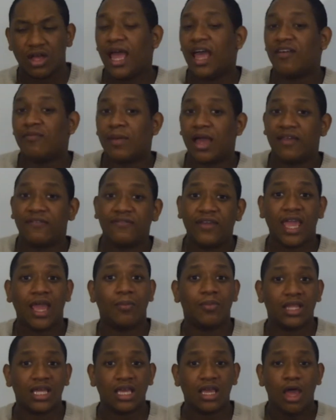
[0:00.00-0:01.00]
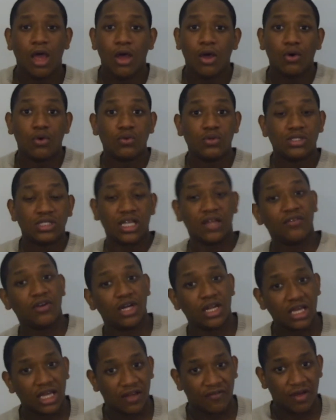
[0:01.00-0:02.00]
I have my family who's never
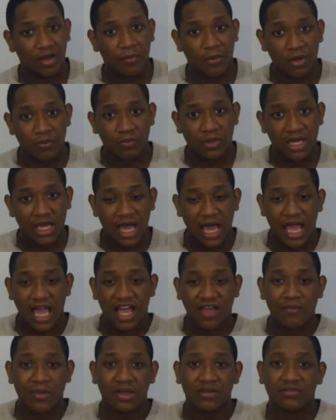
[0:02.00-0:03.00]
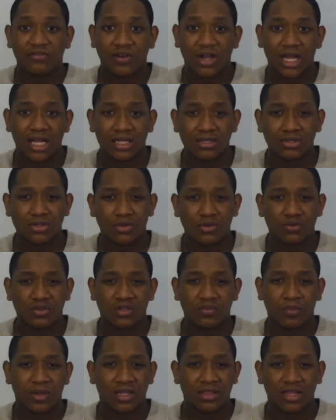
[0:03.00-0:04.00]
gonna give up on me. I have my friends who's
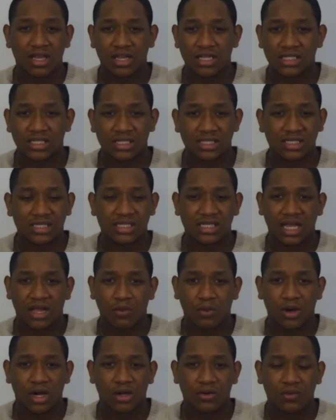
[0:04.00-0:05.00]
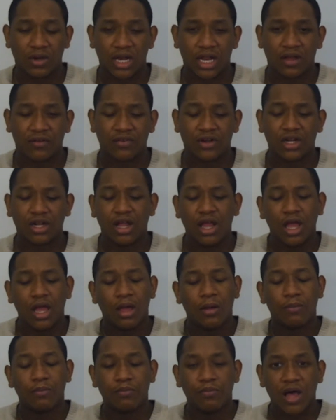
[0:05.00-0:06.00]
been there since day one, whatever.
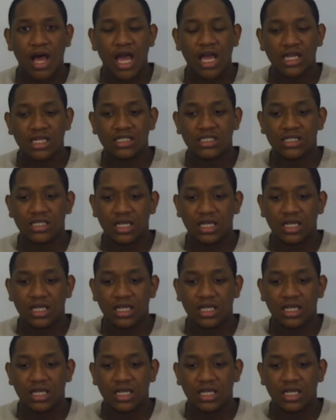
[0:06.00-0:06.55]
But